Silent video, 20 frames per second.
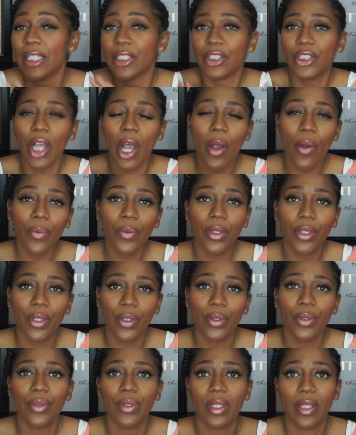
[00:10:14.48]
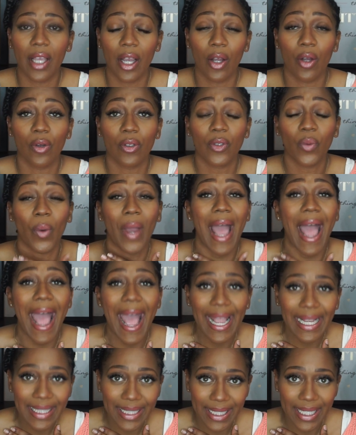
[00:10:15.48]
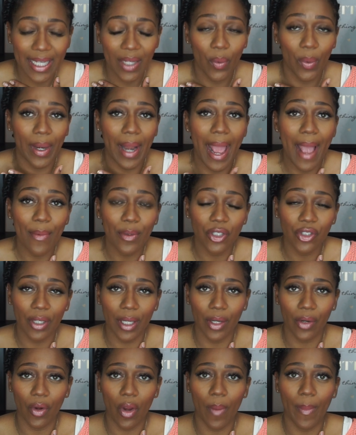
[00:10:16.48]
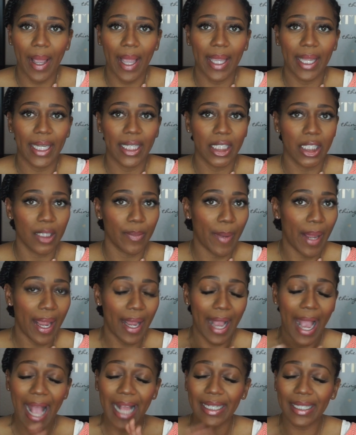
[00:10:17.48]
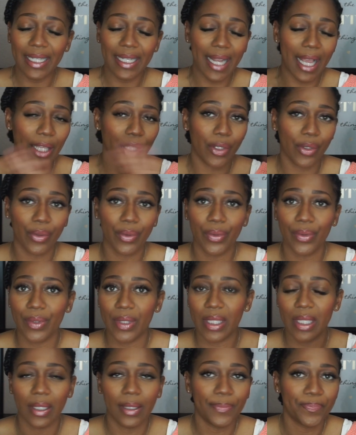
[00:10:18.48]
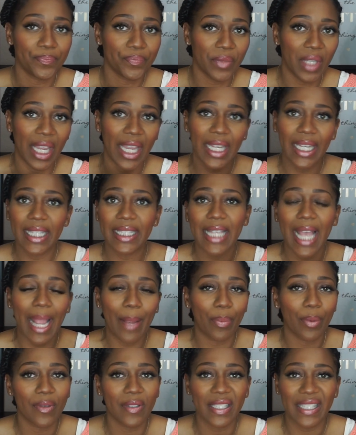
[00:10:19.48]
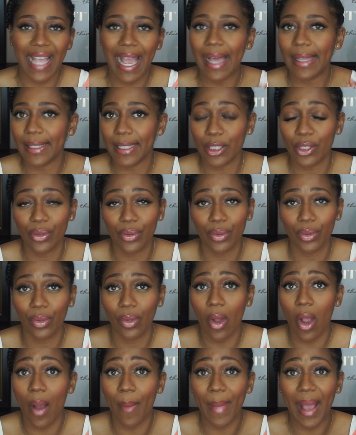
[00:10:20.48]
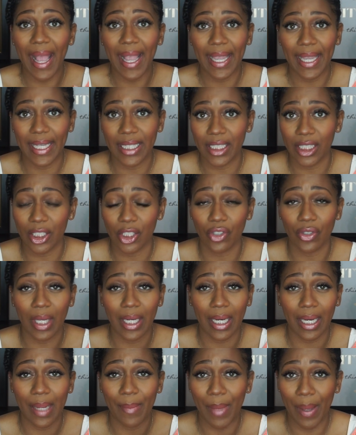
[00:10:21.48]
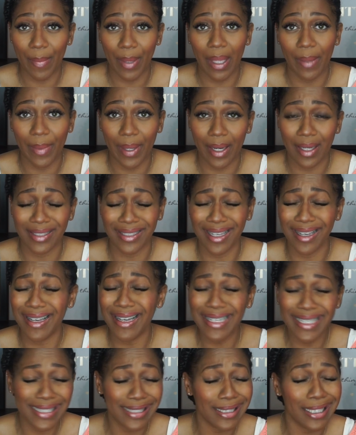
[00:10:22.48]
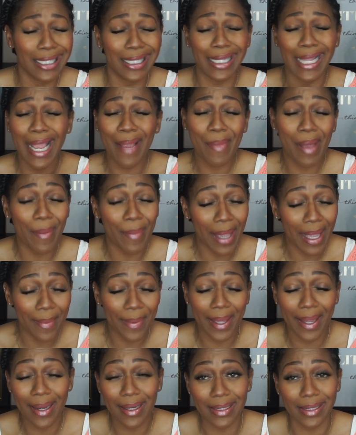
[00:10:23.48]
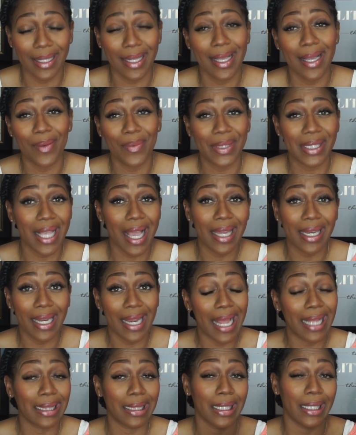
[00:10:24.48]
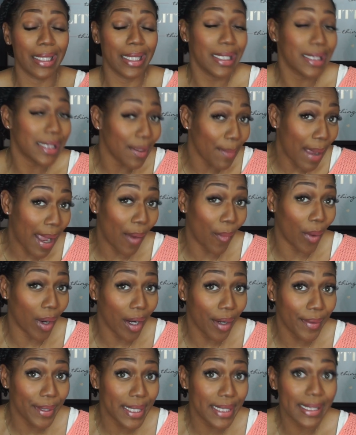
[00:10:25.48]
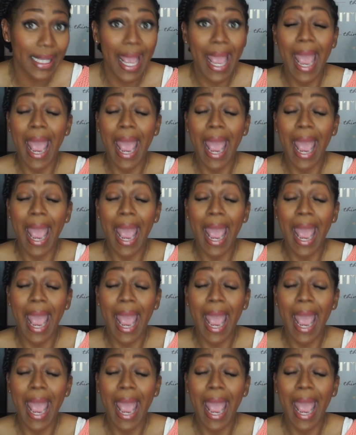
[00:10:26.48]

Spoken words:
don't use those. What I did when I was trying to grow my edges back, I did not use any type of styling tool on my edges trying to lay my baby hairs down. Honestly, laying my baby hairs down was kind of like the least of my worries.